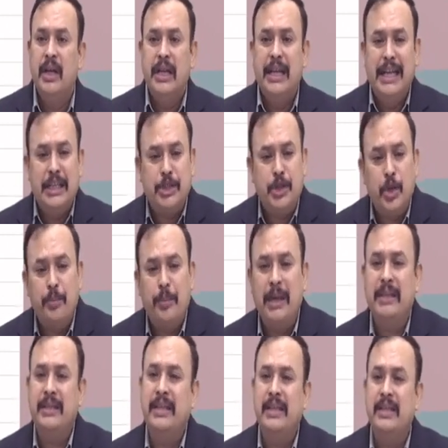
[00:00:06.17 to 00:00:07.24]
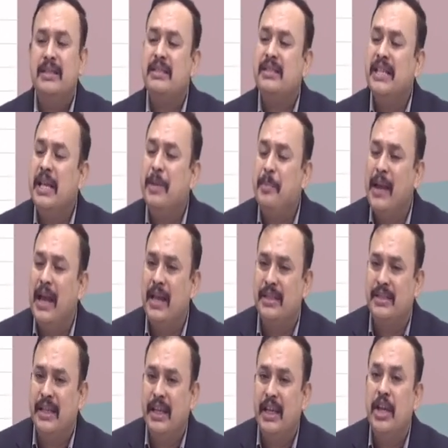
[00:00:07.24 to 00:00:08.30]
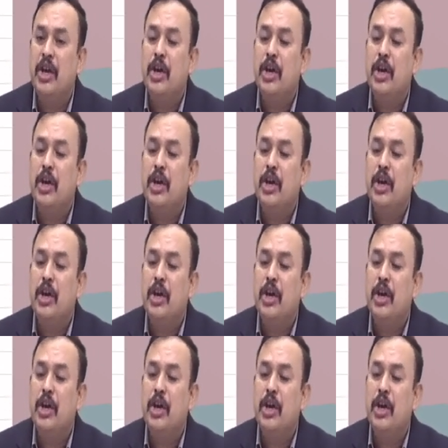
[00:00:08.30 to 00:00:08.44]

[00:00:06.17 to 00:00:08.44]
issued by the CBIC